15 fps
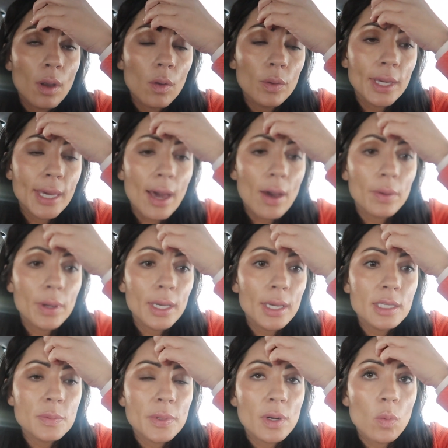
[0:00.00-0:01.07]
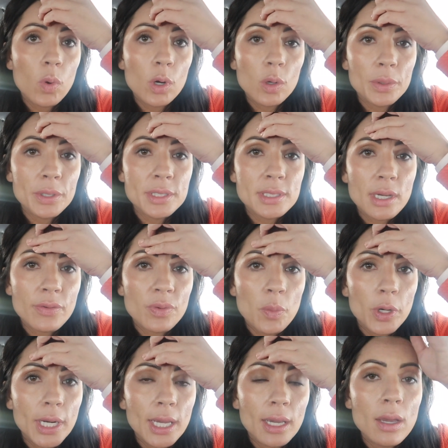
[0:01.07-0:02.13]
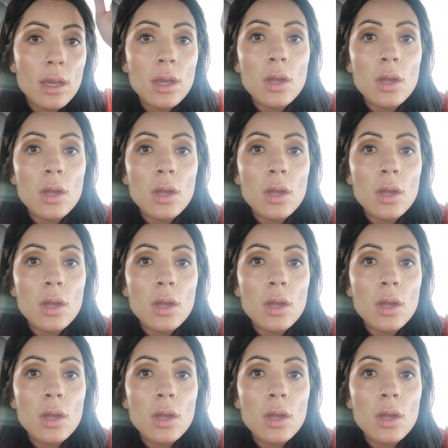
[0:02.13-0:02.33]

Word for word: Holy cow, it has been a whirlwind of a morning.